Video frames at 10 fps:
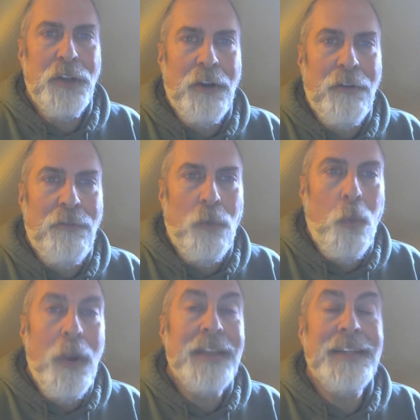of
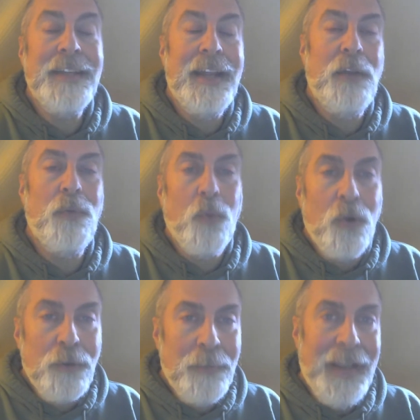Wit and
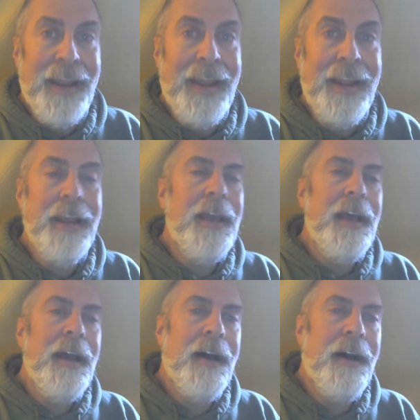Wordplay.
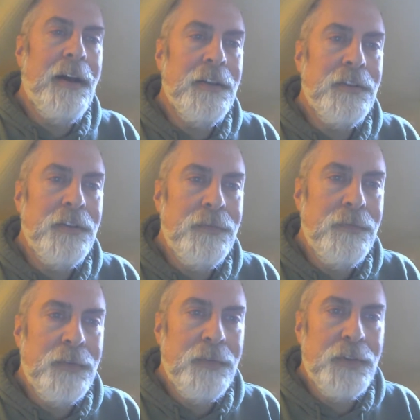
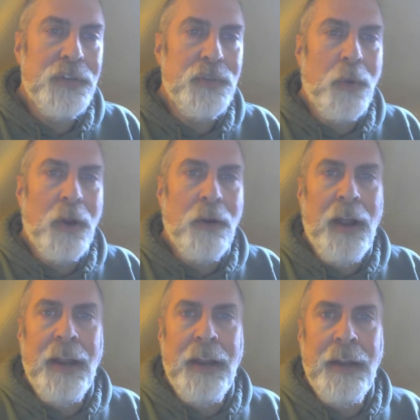This is where
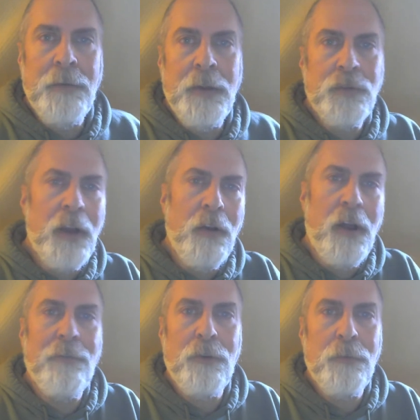I try to
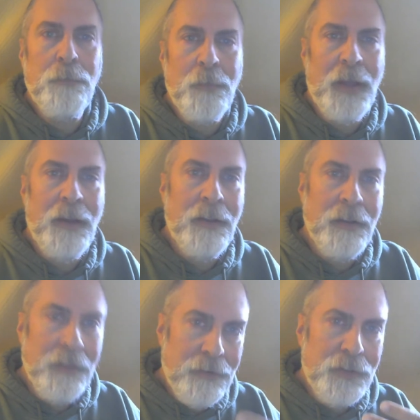offer
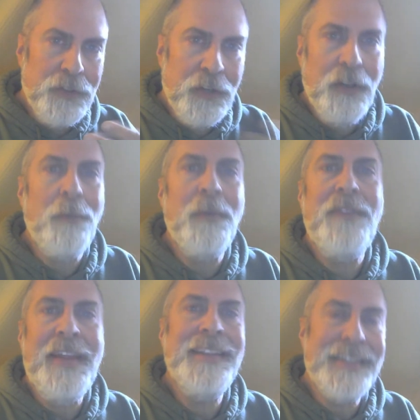just a little bit
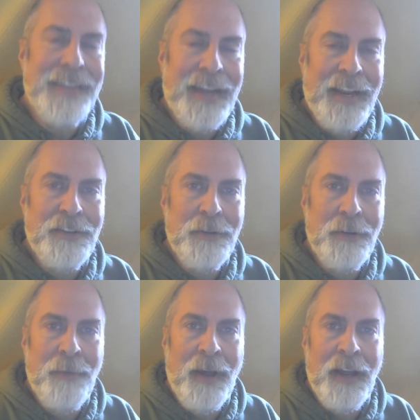of insight
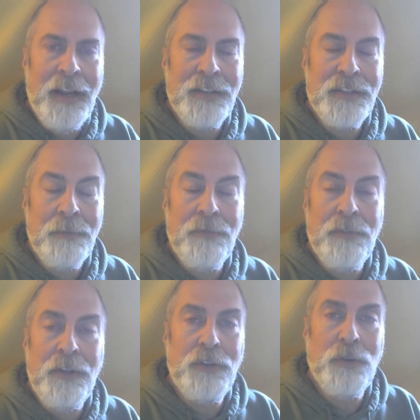behind some of
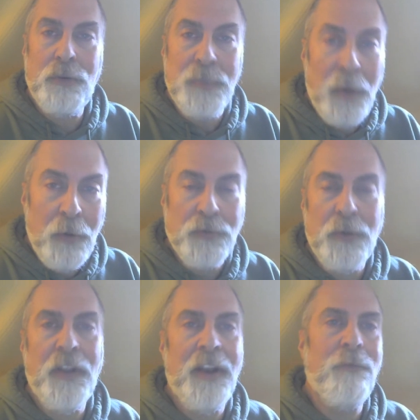the children's
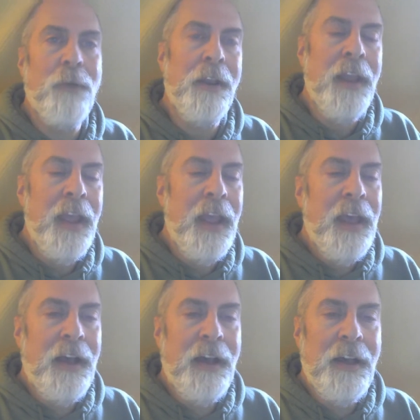poetry that I've written
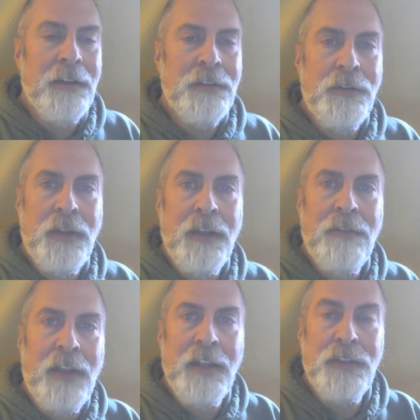to
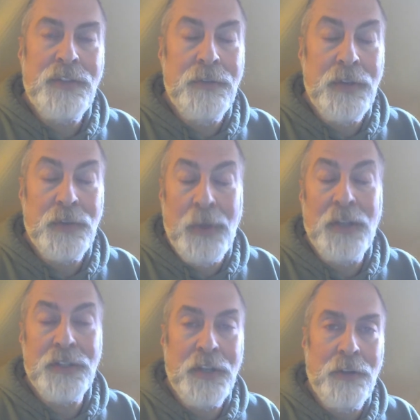give kids as well
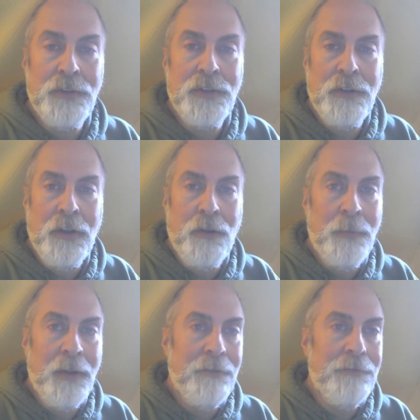as adults a little
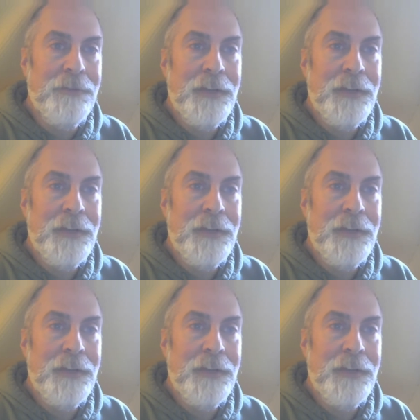bit of